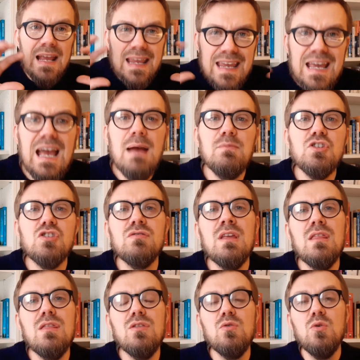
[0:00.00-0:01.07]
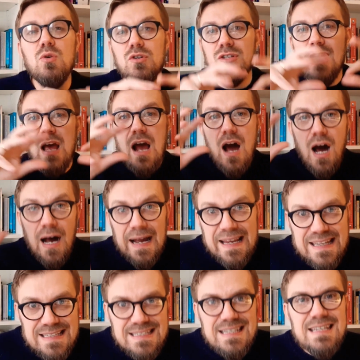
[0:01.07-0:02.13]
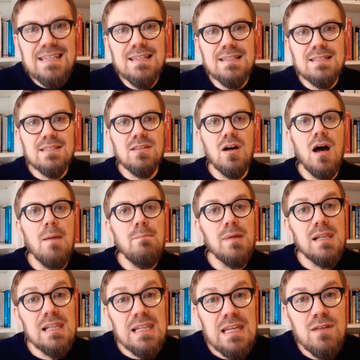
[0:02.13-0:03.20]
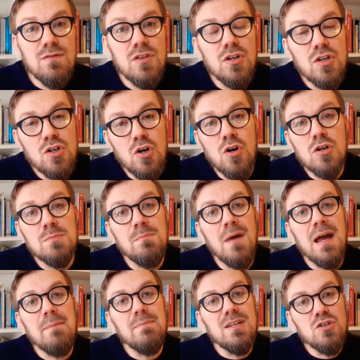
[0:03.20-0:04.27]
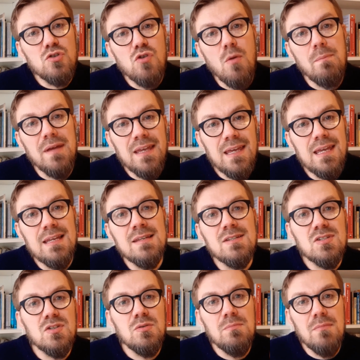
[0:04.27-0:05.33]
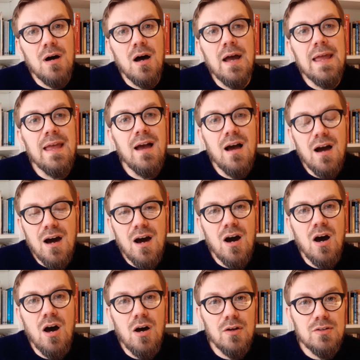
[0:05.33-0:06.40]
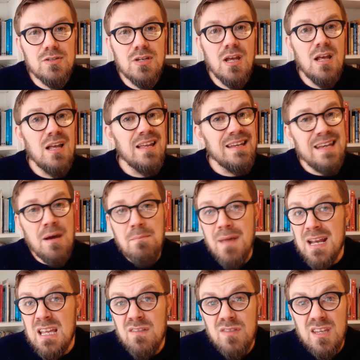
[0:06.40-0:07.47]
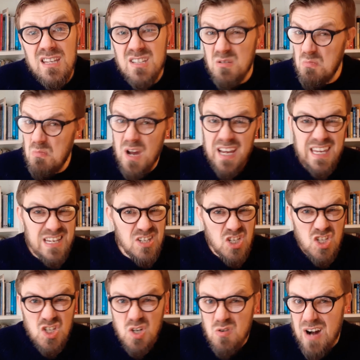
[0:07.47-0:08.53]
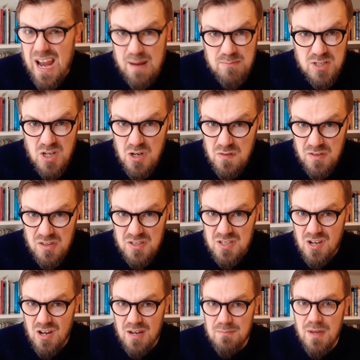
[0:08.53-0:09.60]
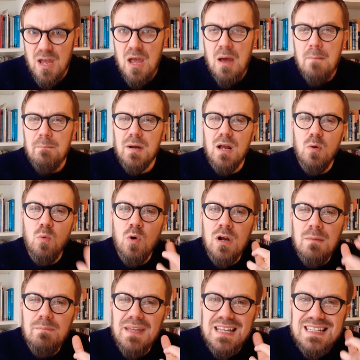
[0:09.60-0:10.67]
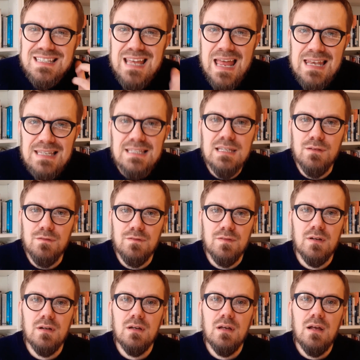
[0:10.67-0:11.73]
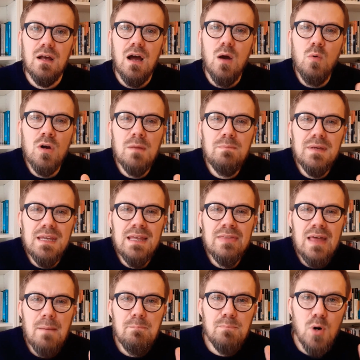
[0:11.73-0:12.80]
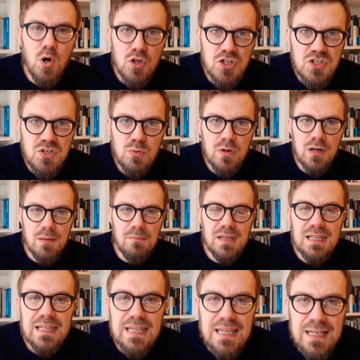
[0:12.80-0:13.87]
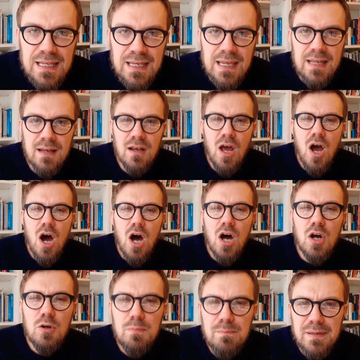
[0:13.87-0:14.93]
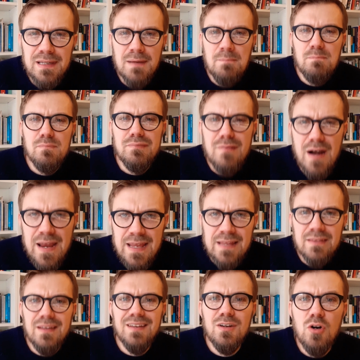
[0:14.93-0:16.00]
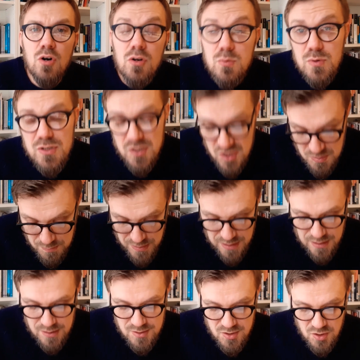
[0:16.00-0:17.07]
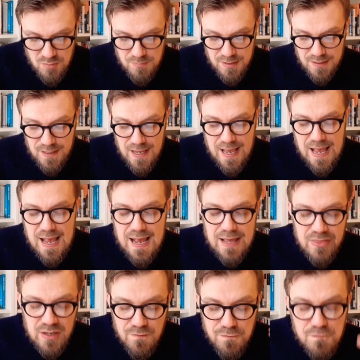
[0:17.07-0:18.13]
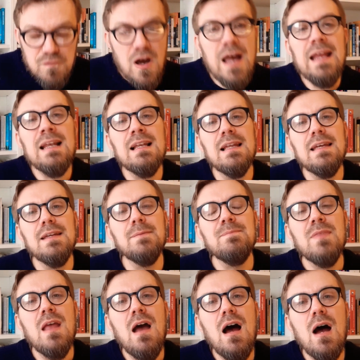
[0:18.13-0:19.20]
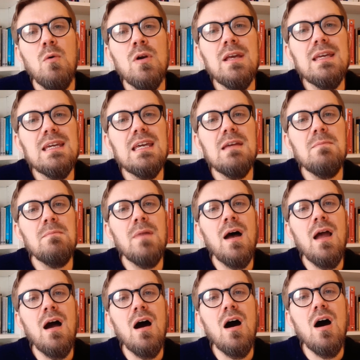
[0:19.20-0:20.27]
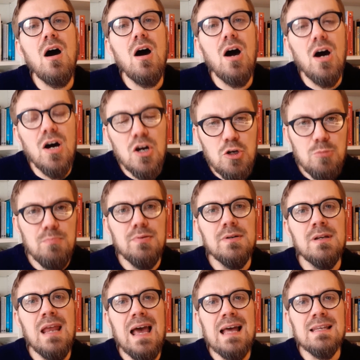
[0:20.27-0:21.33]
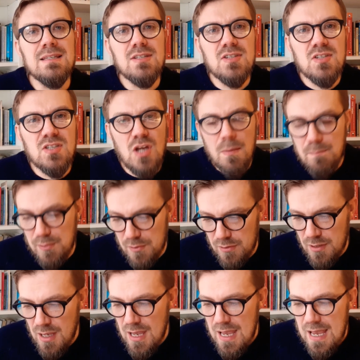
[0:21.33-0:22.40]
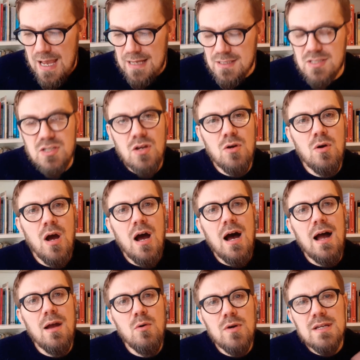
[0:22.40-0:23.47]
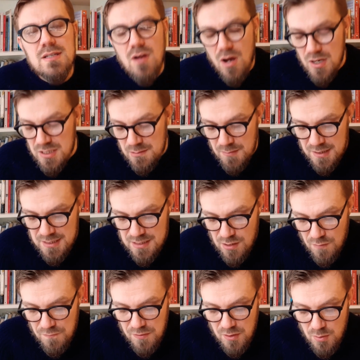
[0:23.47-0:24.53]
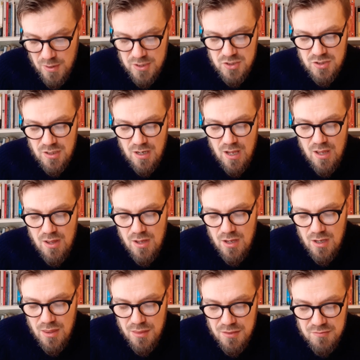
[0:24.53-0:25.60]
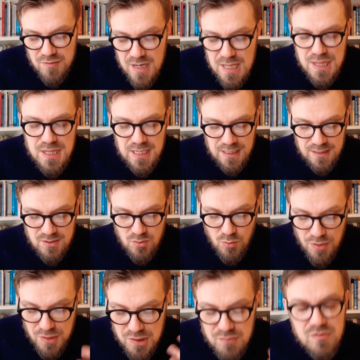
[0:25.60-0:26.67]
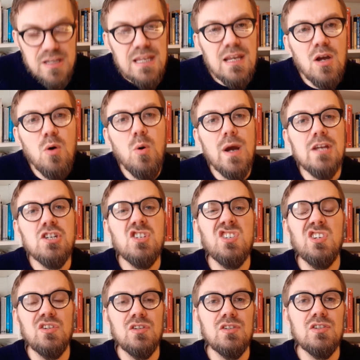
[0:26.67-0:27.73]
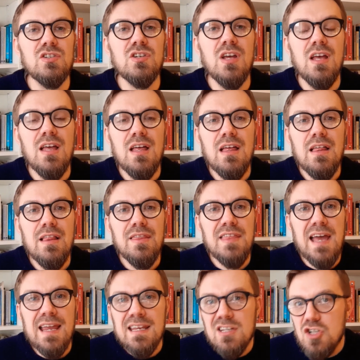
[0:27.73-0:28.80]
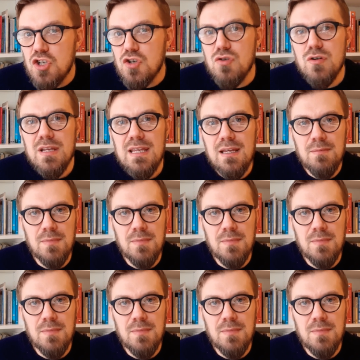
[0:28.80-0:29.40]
capturing thoughts, ideas that I believe that God might be dropping into my heart. Now, many of these might get scrapped over the time, but I want to be attentive. I want to be in that posture where I'm leaning in and hoping and praying that God would speak to me. And then finally, I want to keep my heart open and supple. And so I always ask myself the question, 3 things or 3 questions that intrigue